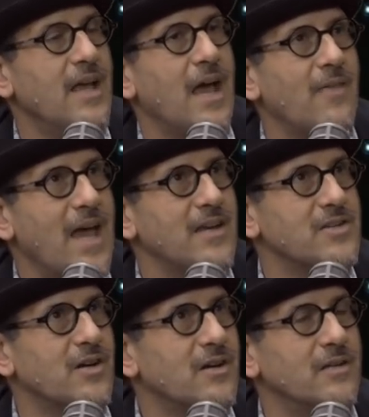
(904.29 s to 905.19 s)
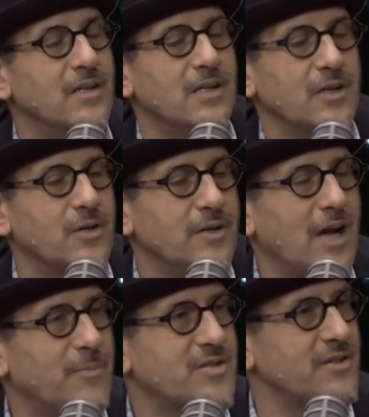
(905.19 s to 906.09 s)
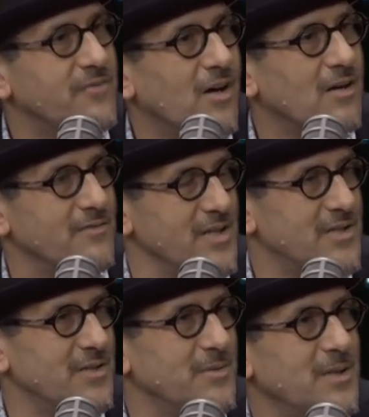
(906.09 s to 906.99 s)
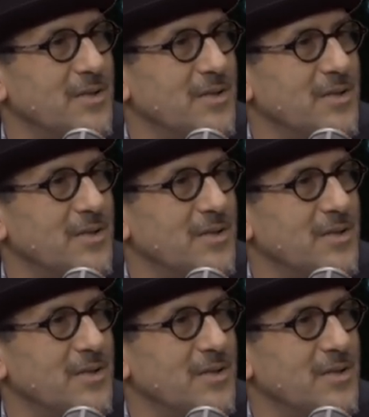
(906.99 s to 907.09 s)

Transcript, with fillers: And that in turn could help us evolve into